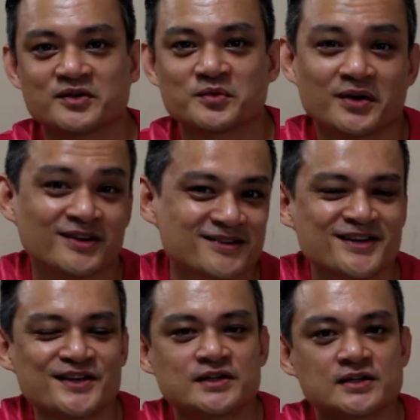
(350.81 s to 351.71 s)
on the wall
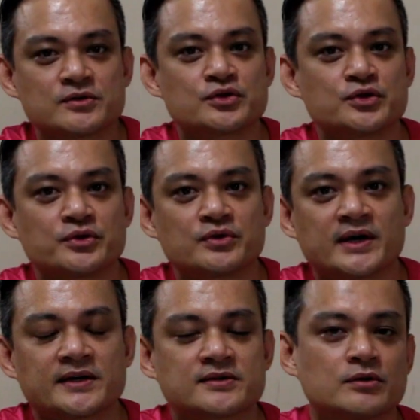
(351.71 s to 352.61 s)
just to show you
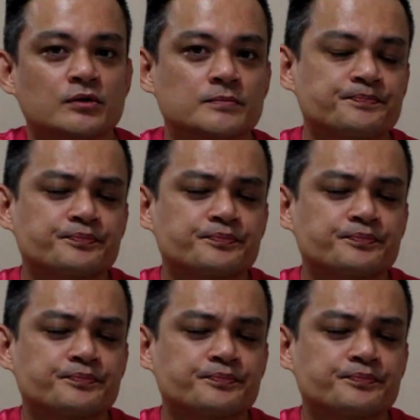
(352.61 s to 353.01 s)
guys. So